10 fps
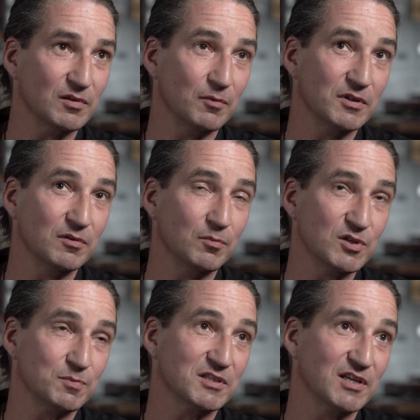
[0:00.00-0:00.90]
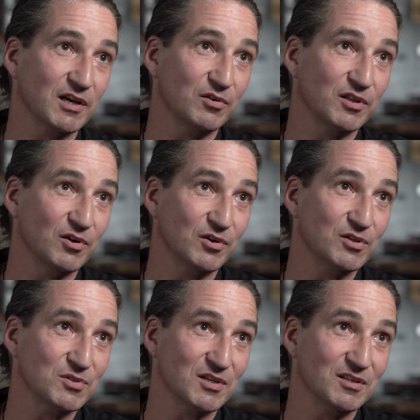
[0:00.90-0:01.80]
I mean, the more spectacular they are,
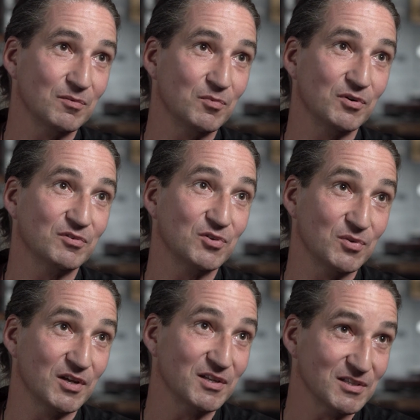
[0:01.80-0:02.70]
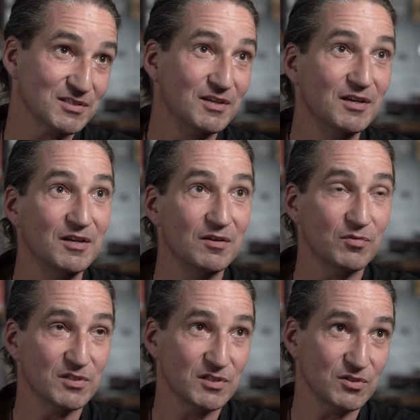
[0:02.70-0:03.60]
usually the more true that is.
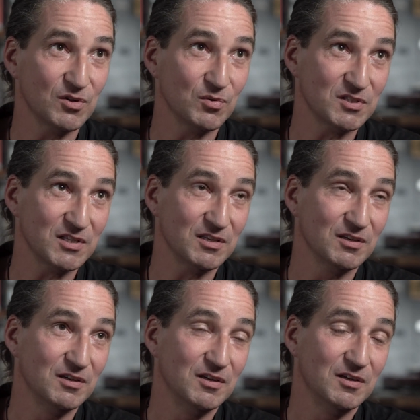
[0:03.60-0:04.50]
For instance, you go see